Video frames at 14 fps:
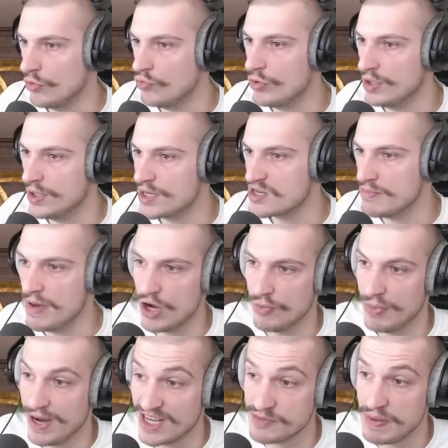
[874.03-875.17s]
It really doesn't matter,
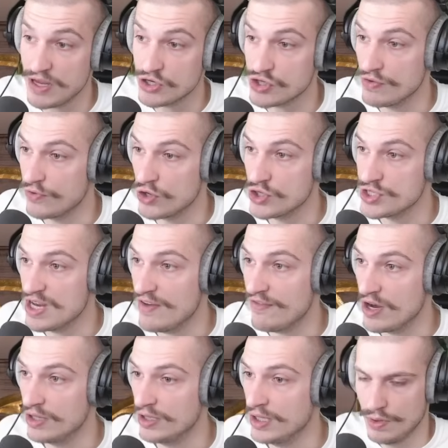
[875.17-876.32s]
but expansion first,
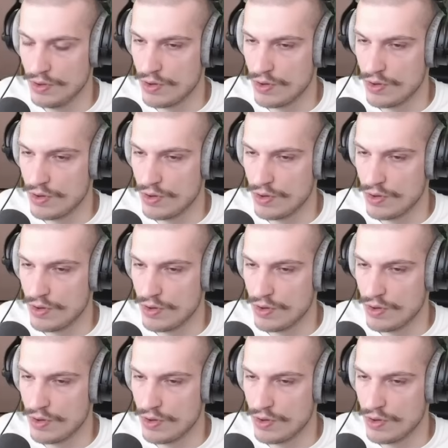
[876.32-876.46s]
definitely.